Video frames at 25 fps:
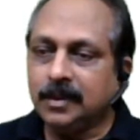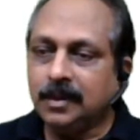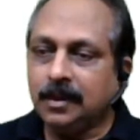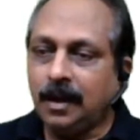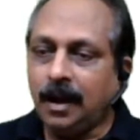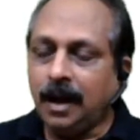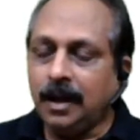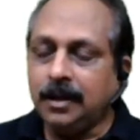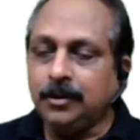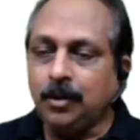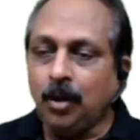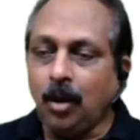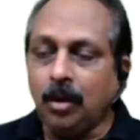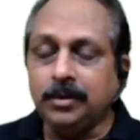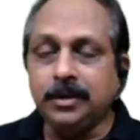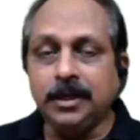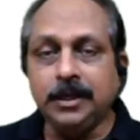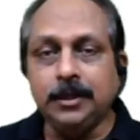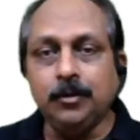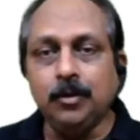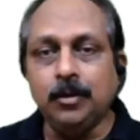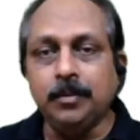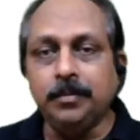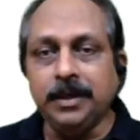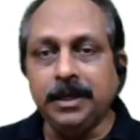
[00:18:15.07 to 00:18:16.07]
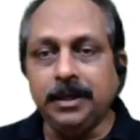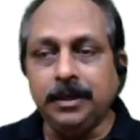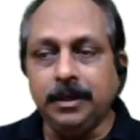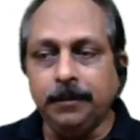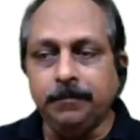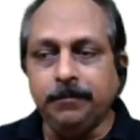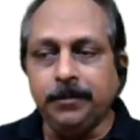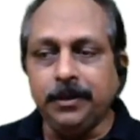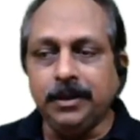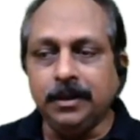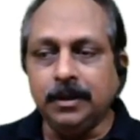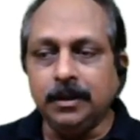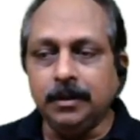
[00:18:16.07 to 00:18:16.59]
I thought it would be
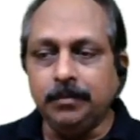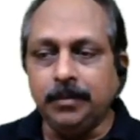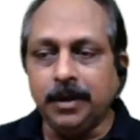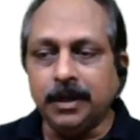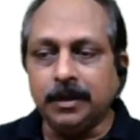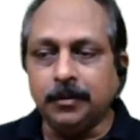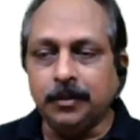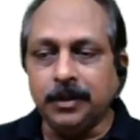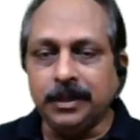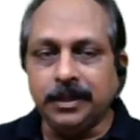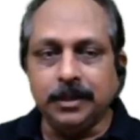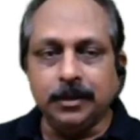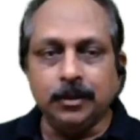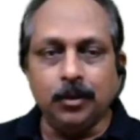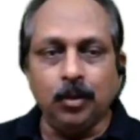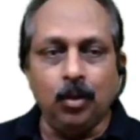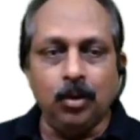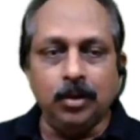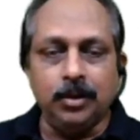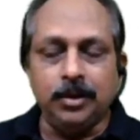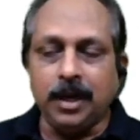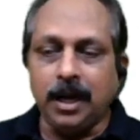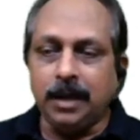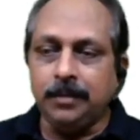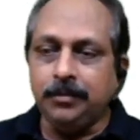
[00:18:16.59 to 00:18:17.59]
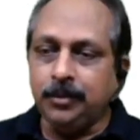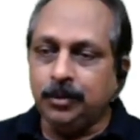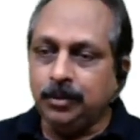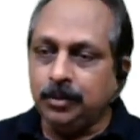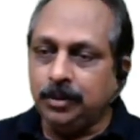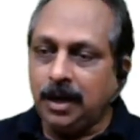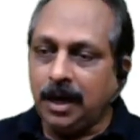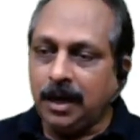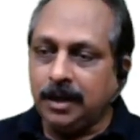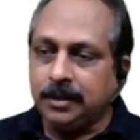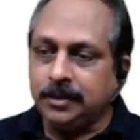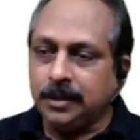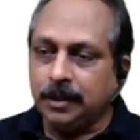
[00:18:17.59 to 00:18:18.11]
difficult, but within no time, you
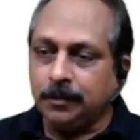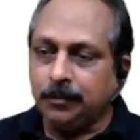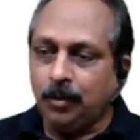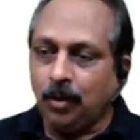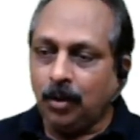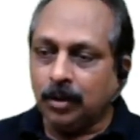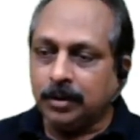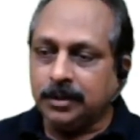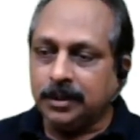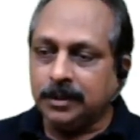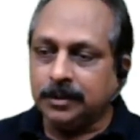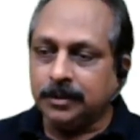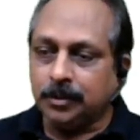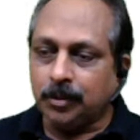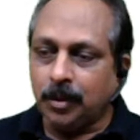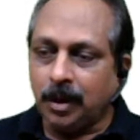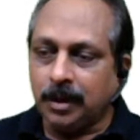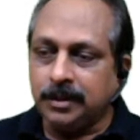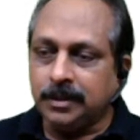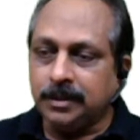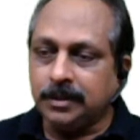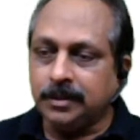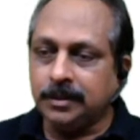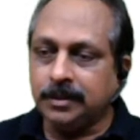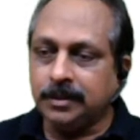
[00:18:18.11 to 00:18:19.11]
guys have got it right.